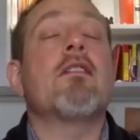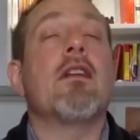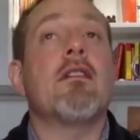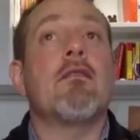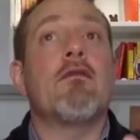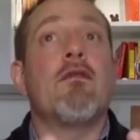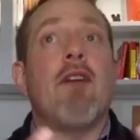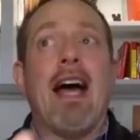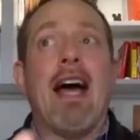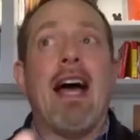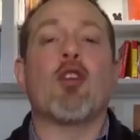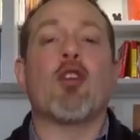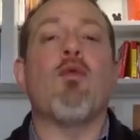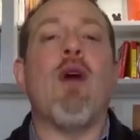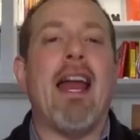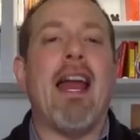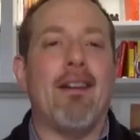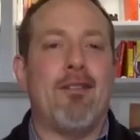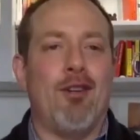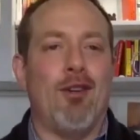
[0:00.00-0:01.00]
has a
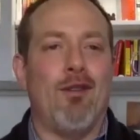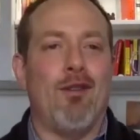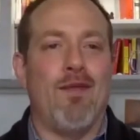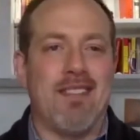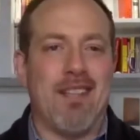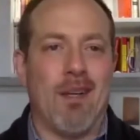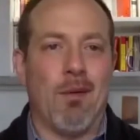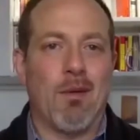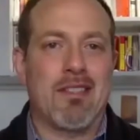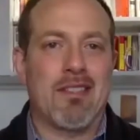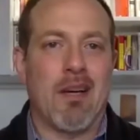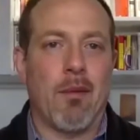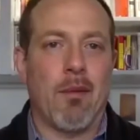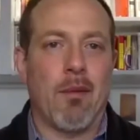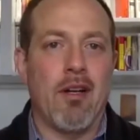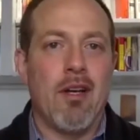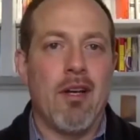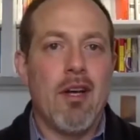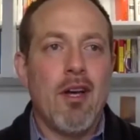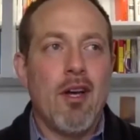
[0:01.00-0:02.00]
gratitude visit with someone
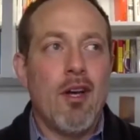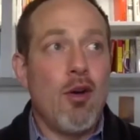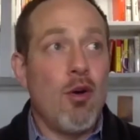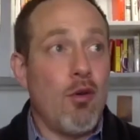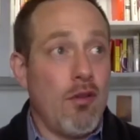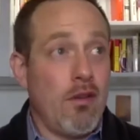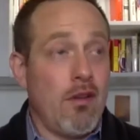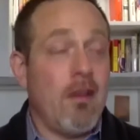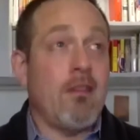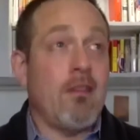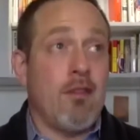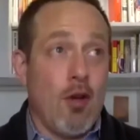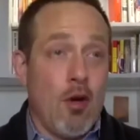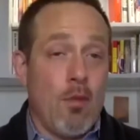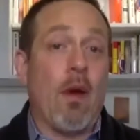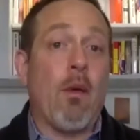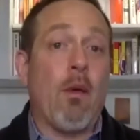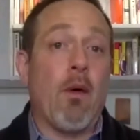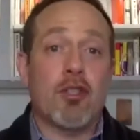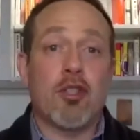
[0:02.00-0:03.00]
to whom they
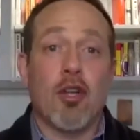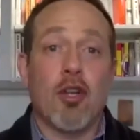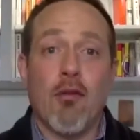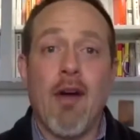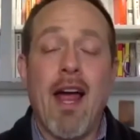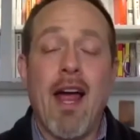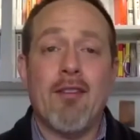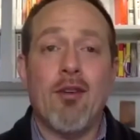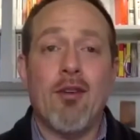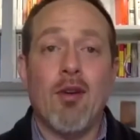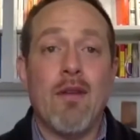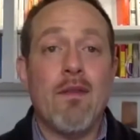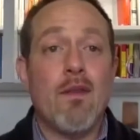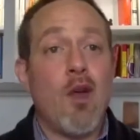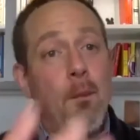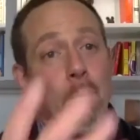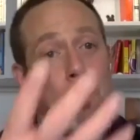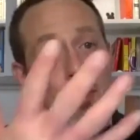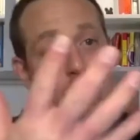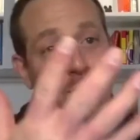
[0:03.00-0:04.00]
want to show gratitude, even though
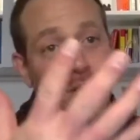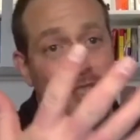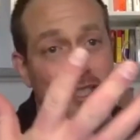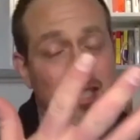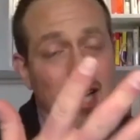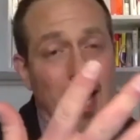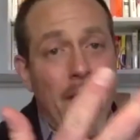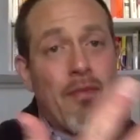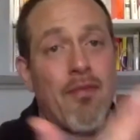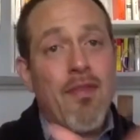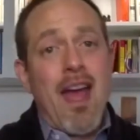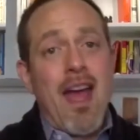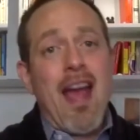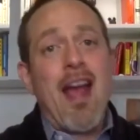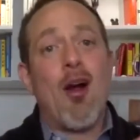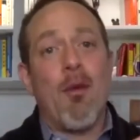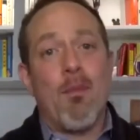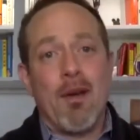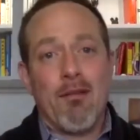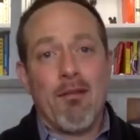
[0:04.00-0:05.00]
that person is not there,
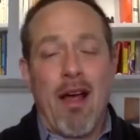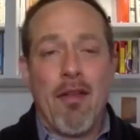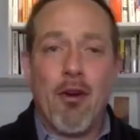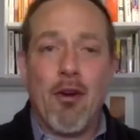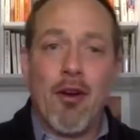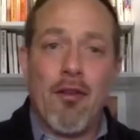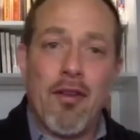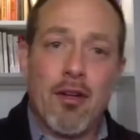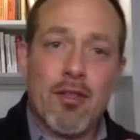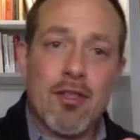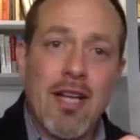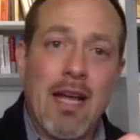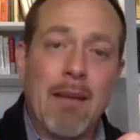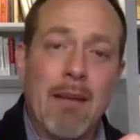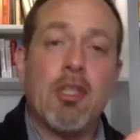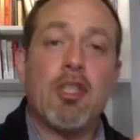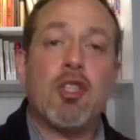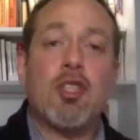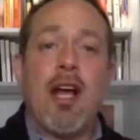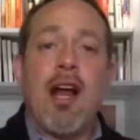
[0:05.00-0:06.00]
but rather there's an empty
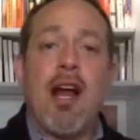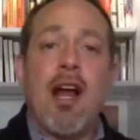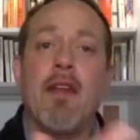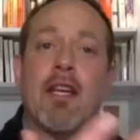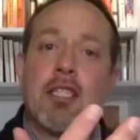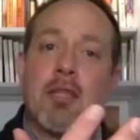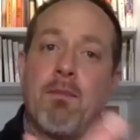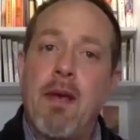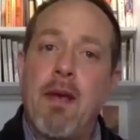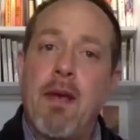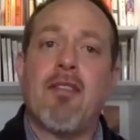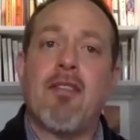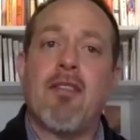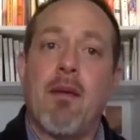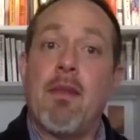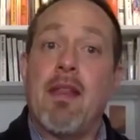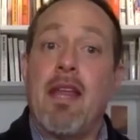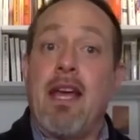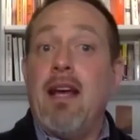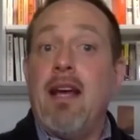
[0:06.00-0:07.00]
chair, and they speak to them, and
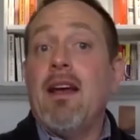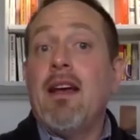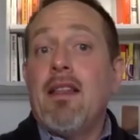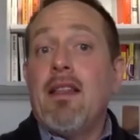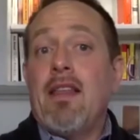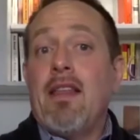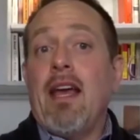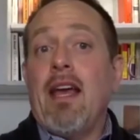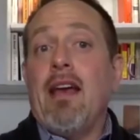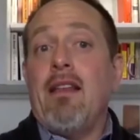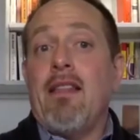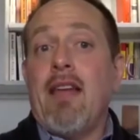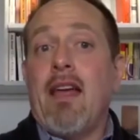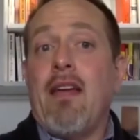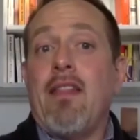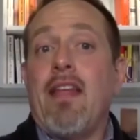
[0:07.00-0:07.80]
they then